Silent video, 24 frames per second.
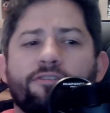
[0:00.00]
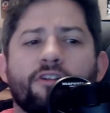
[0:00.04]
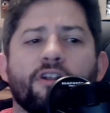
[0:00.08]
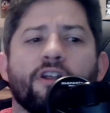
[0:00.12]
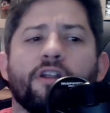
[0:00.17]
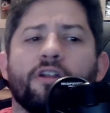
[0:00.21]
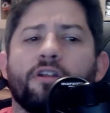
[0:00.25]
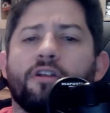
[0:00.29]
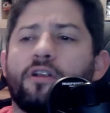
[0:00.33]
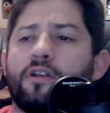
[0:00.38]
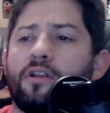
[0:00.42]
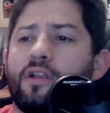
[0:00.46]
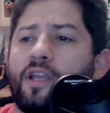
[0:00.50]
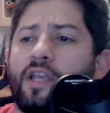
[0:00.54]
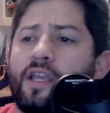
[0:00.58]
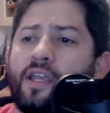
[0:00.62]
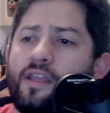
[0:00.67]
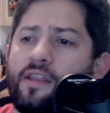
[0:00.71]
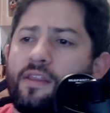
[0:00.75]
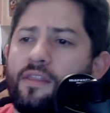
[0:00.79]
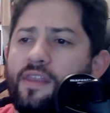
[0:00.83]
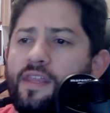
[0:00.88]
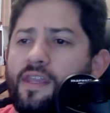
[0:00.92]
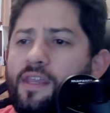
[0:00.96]
under
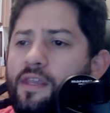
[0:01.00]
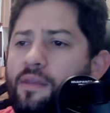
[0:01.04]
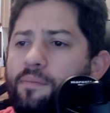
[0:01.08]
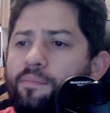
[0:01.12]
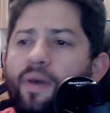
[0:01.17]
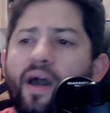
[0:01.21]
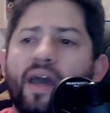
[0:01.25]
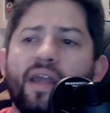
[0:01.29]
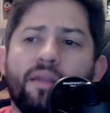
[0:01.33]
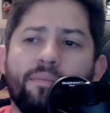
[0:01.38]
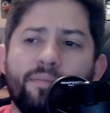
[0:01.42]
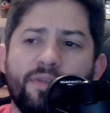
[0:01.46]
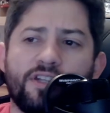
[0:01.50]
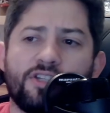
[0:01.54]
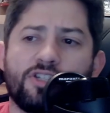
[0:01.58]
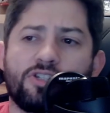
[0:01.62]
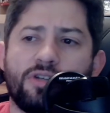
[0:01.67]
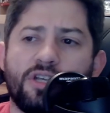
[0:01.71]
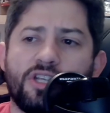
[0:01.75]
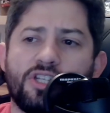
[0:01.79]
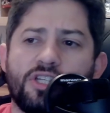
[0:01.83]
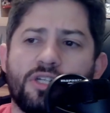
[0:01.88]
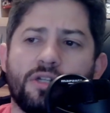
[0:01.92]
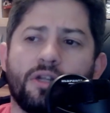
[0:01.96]
the Biden
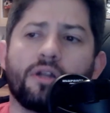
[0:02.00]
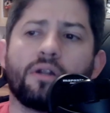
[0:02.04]
administration,